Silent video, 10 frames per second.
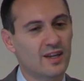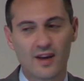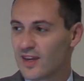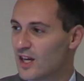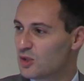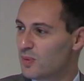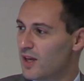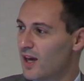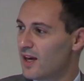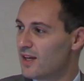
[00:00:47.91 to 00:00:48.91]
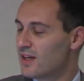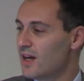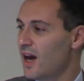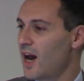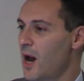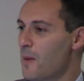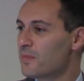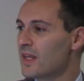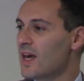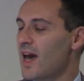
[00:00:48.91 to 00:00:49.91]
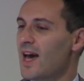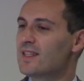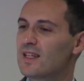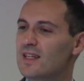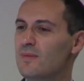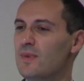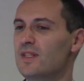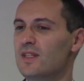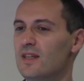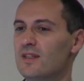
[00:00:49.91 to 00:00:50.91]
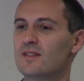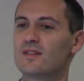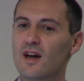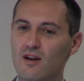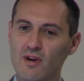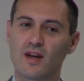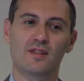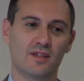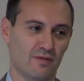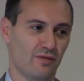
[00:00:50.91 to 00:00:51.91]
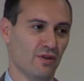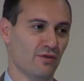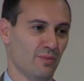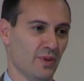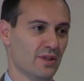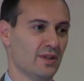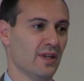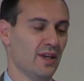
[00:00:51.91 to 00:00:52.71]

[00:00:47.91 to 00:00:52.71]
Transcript: Now, the HPA has a limited direct involvement